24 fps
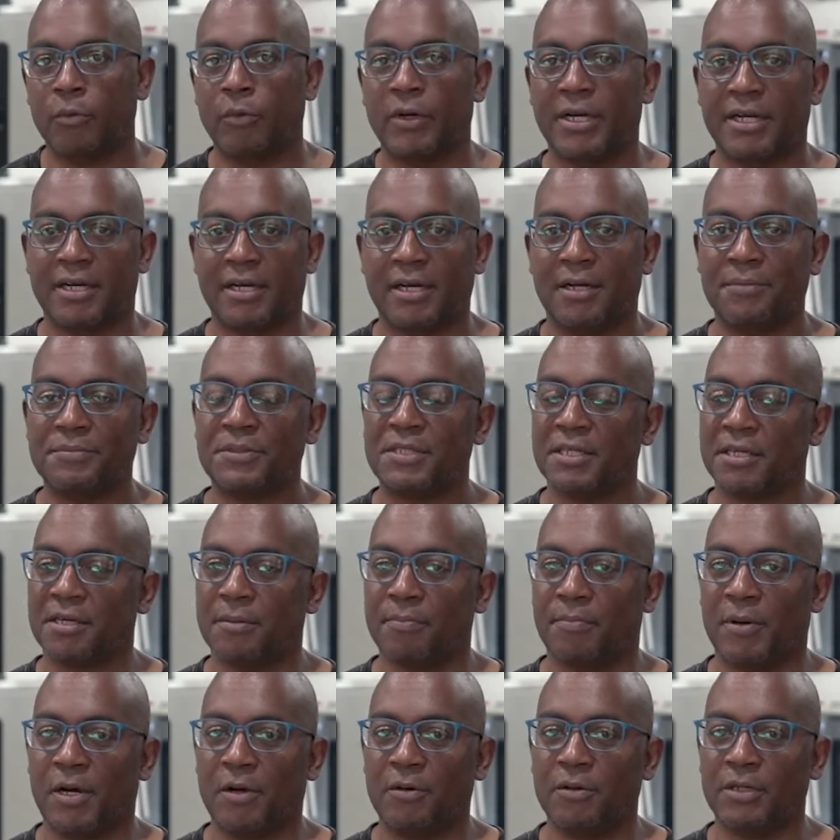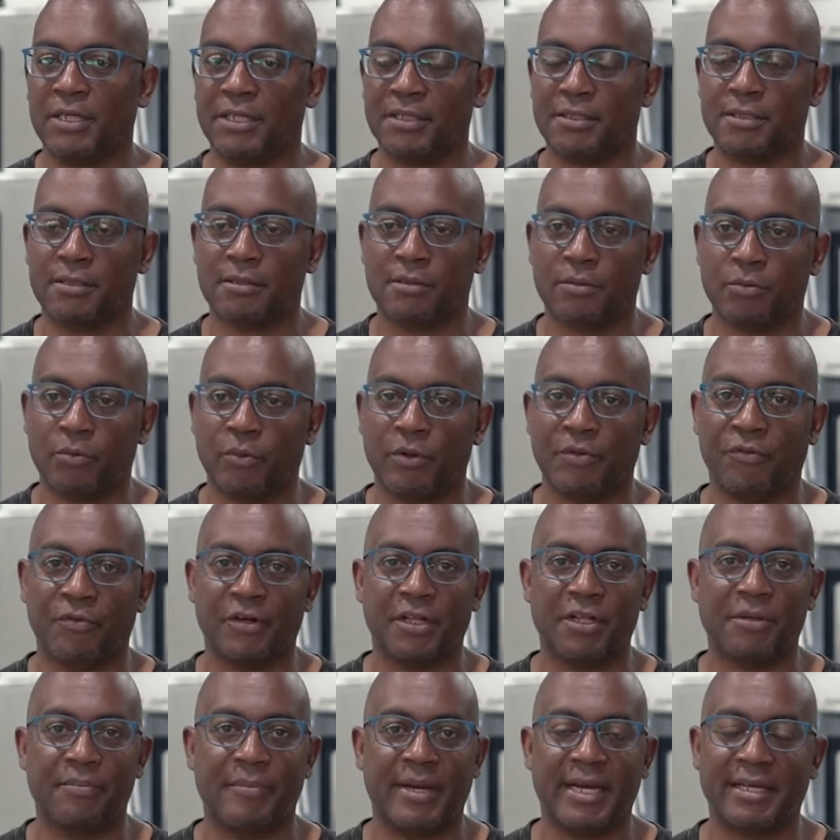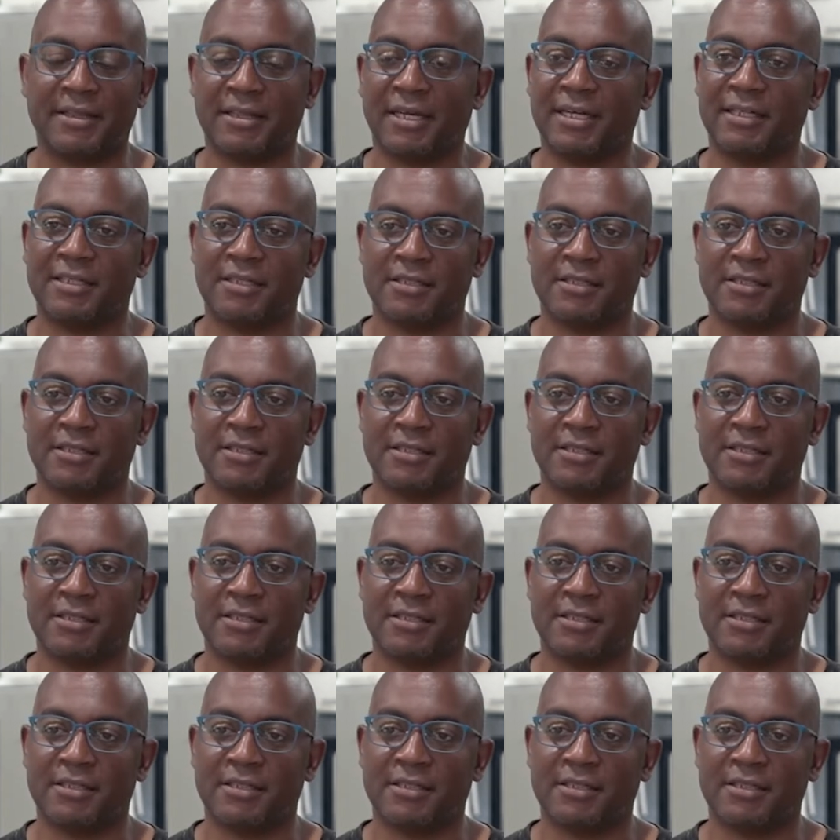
When it comes to components, we really make that